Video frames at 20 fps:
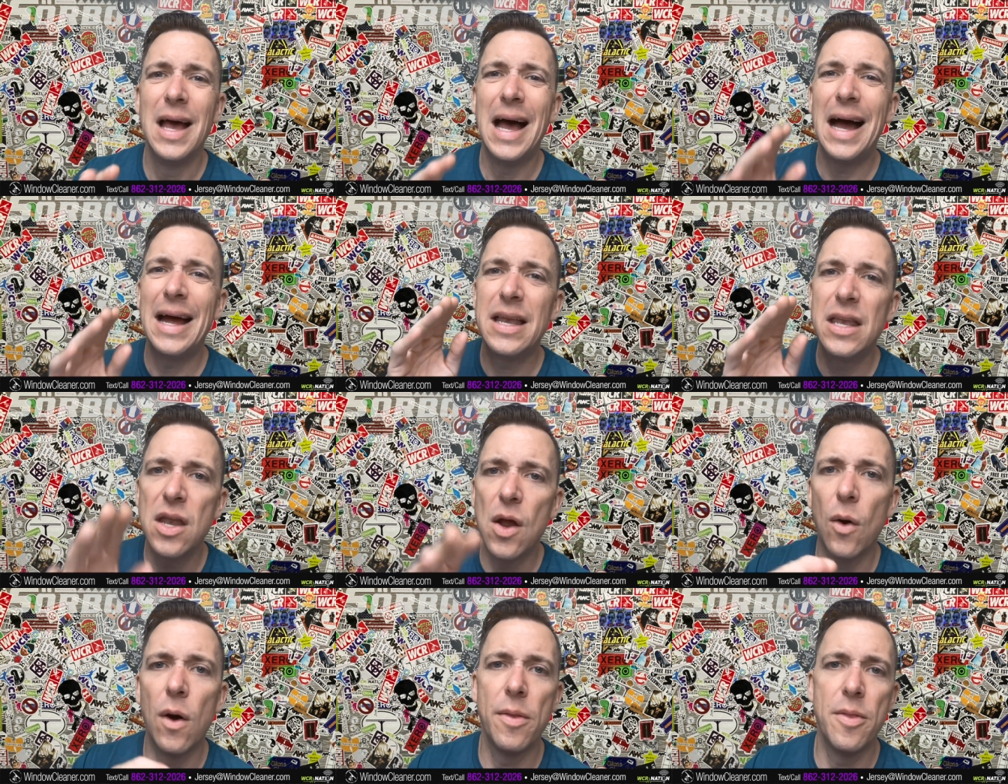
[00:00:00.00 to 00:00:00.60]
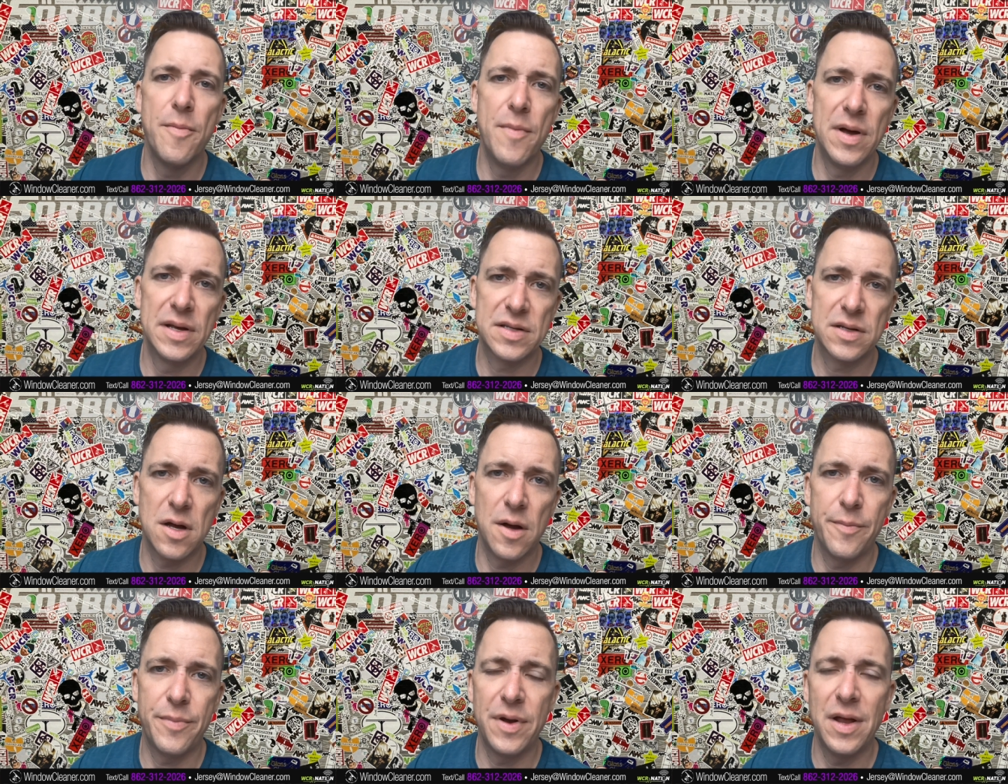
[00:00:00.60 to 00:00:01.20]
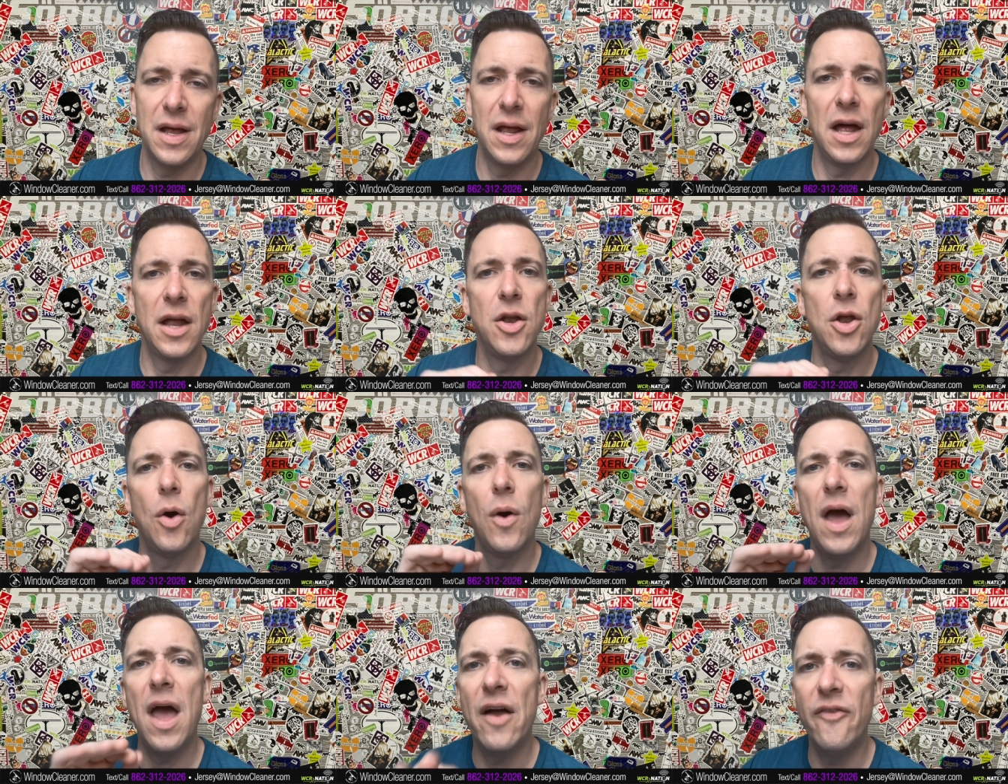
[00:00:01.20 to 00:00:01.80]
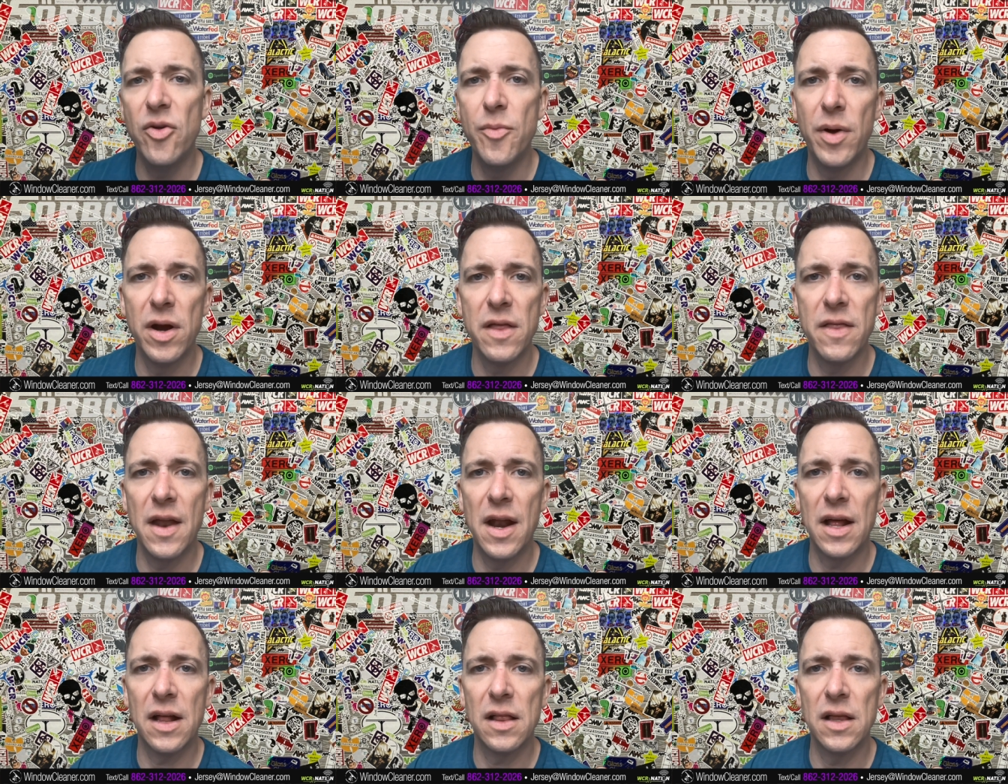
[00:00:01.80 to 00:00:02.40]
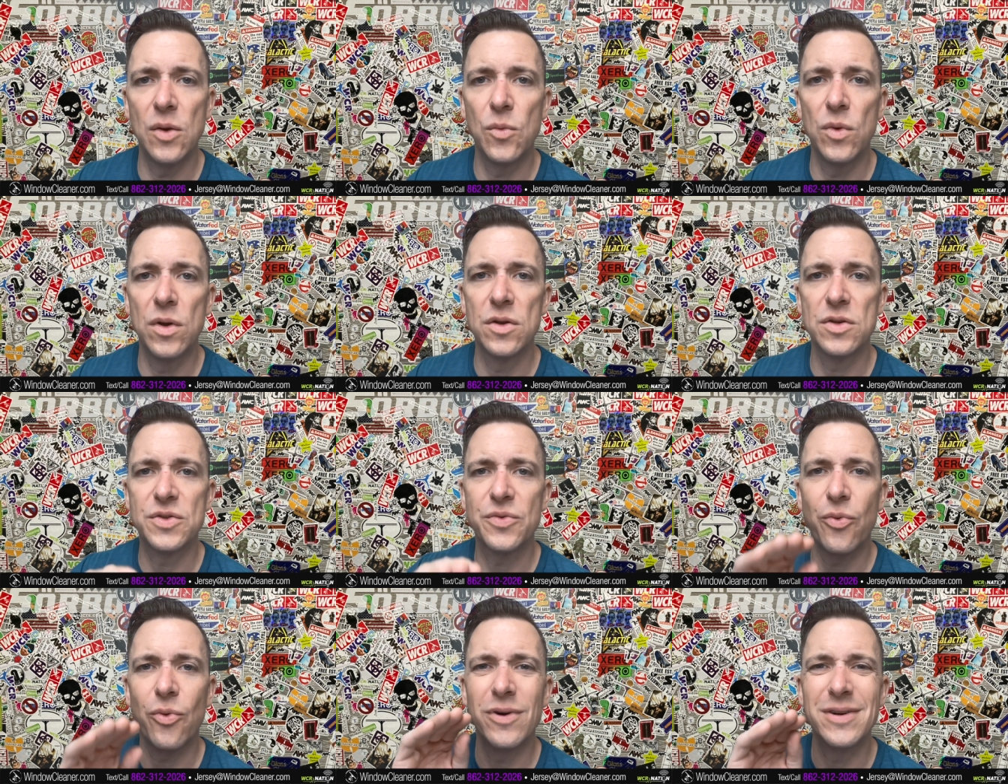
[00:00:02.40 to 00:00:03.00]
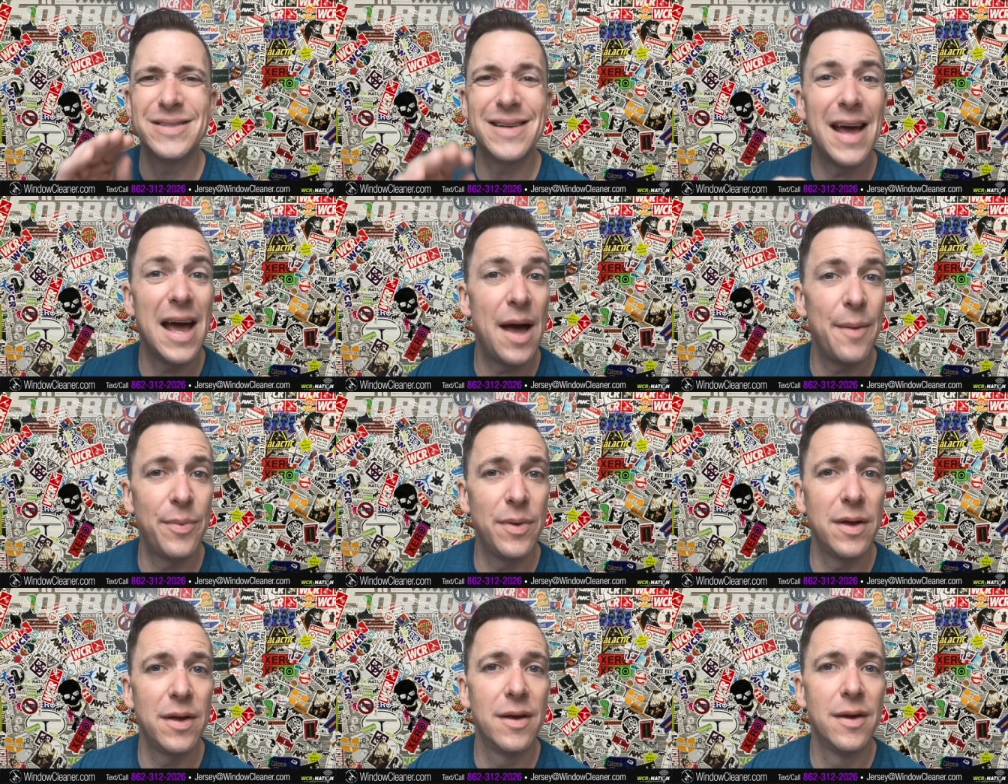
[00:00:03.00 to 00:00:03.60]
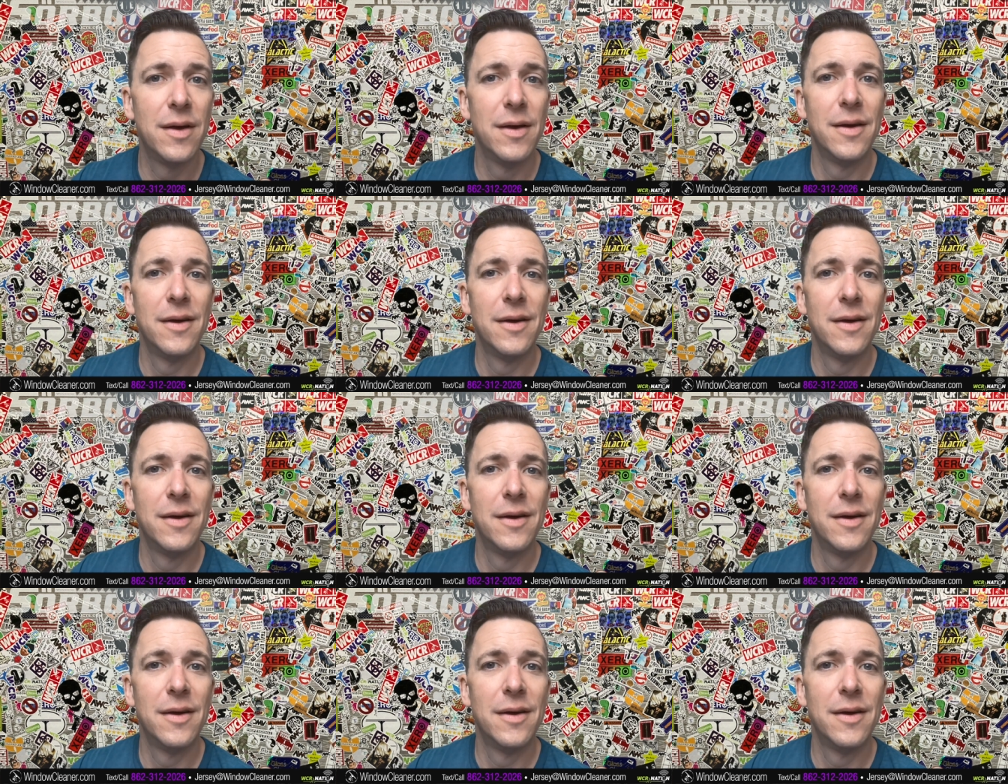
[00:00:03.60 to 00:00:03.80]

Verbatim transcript: I know I'm the best company and I know everybody that I clean windows for is happy.